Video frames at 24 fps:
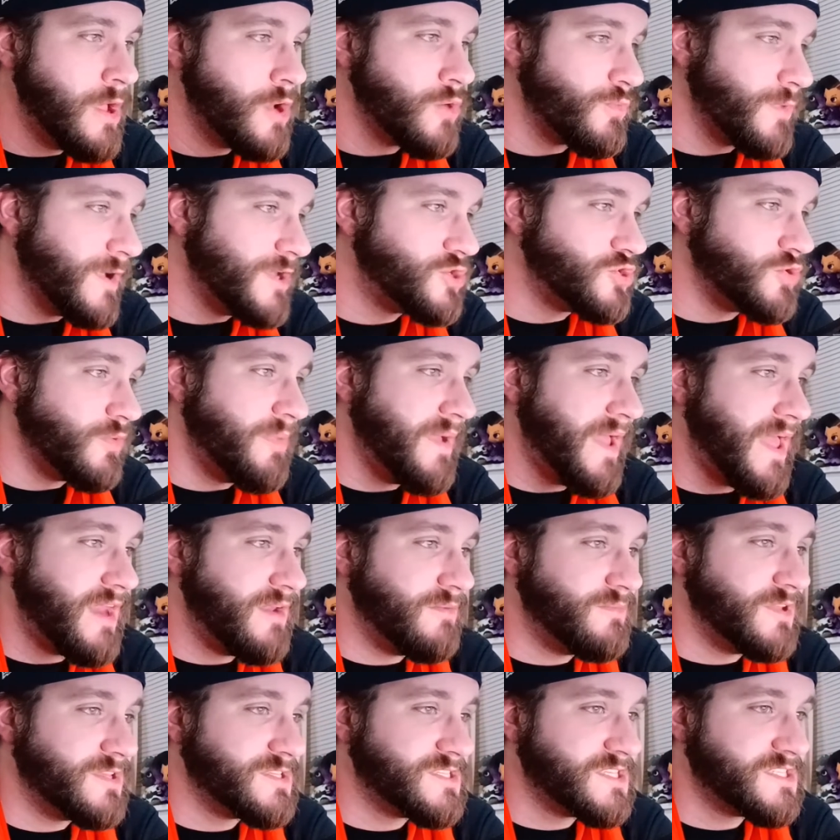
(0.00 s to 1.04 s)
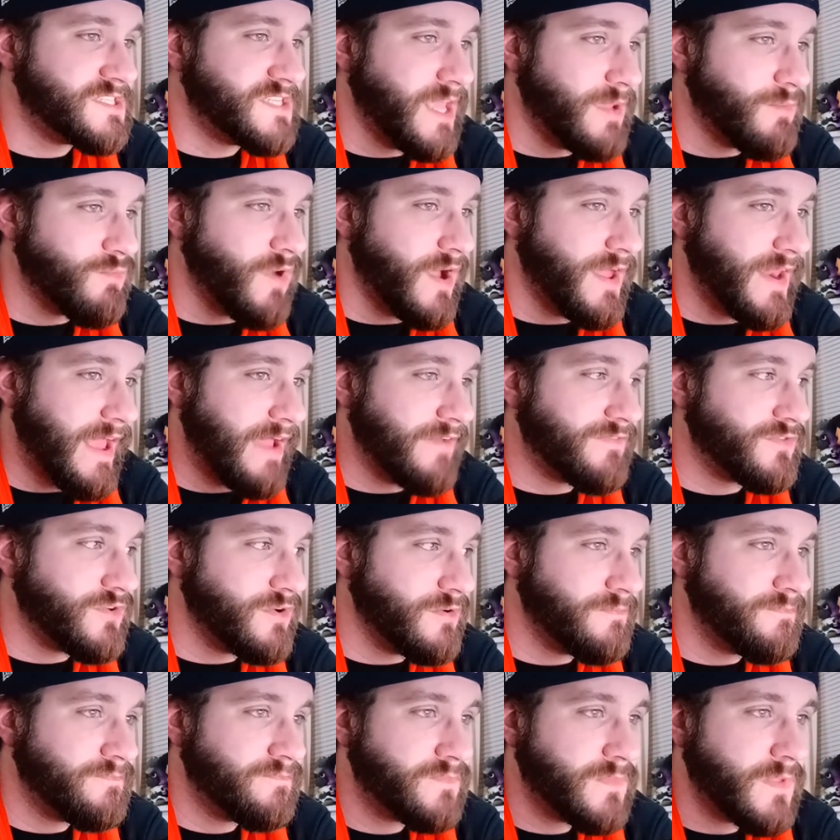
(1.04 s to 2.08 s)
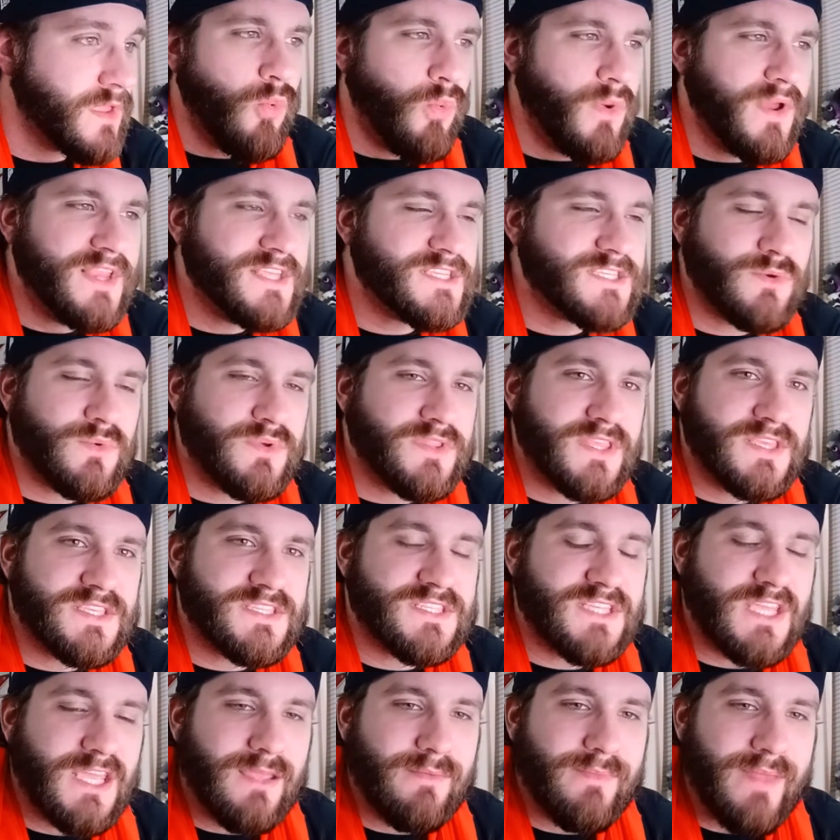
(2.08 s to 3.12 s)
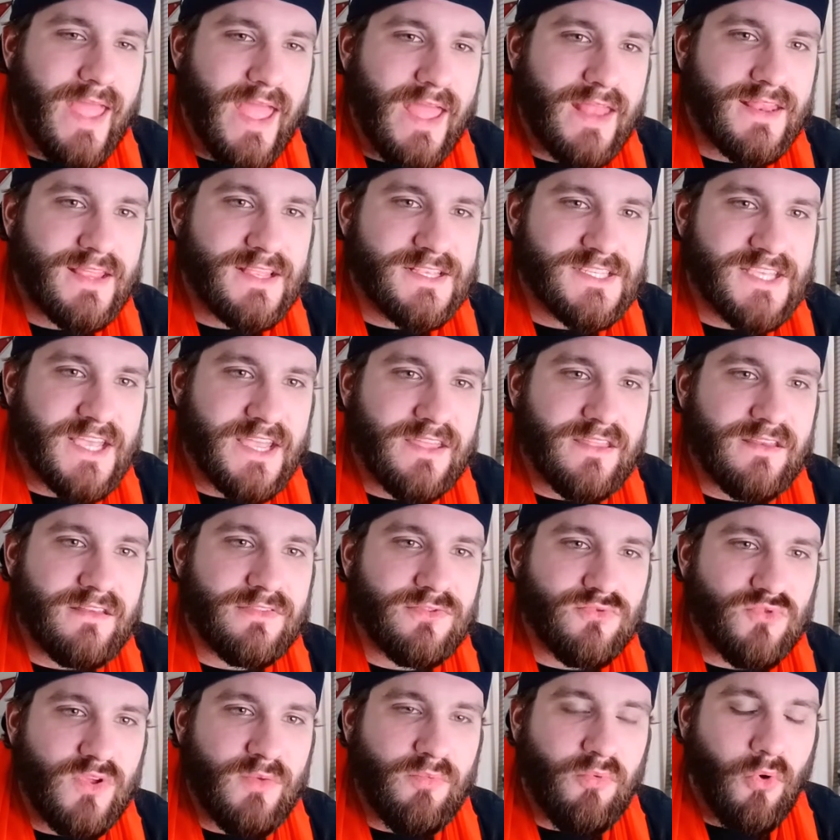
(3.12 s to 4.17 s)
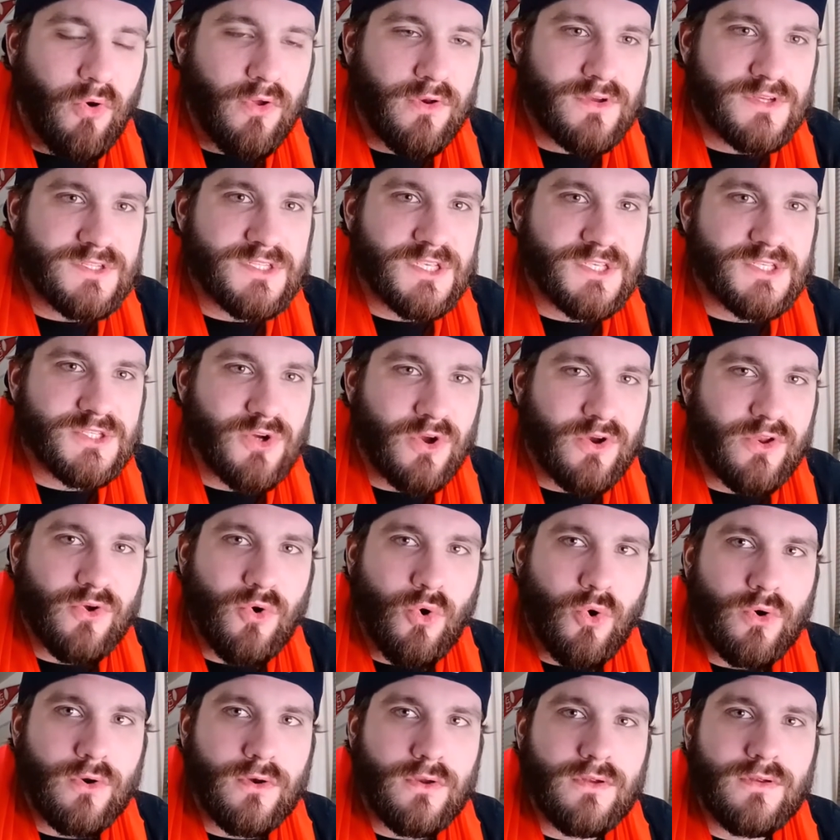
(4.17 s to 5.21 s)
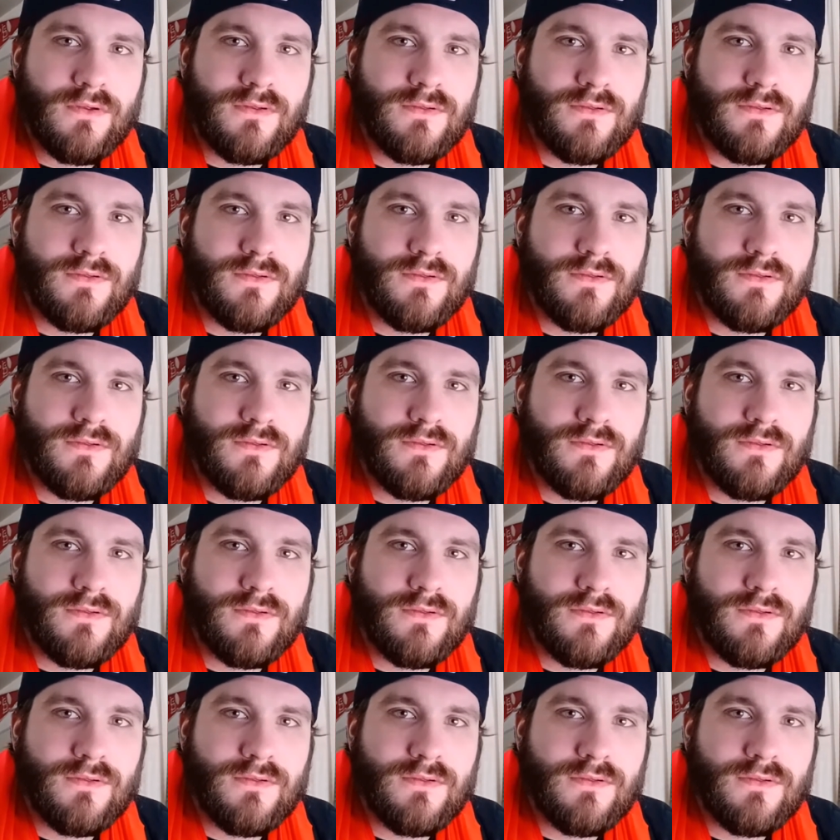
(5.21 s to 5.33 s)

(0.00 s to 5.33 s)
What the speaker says: Rachel Banham does the same right after. What is it with this team and consecutive three-pointers to start a quarter?